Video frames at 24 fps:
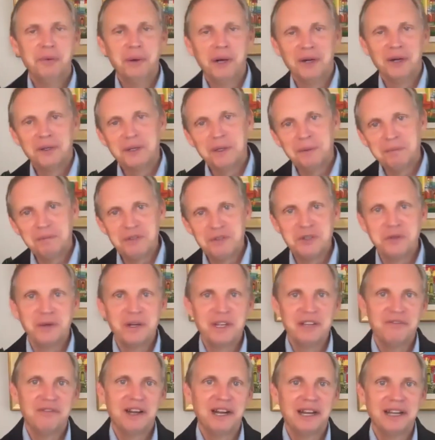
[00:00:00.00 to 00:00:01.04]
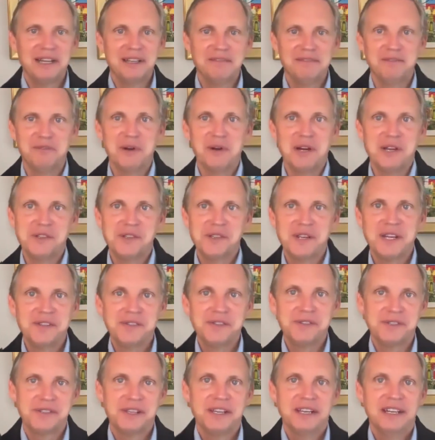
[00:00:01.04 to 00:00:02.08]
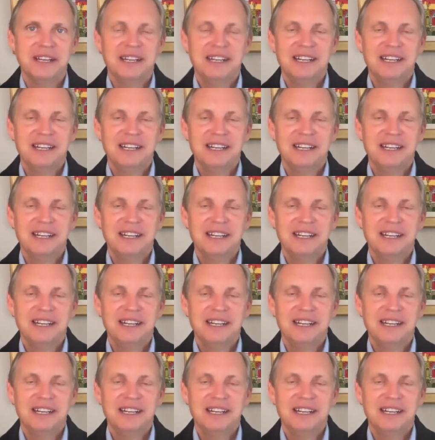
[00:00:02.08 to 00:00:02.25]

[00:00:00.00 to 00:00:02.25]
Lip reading: welcomed 25 residents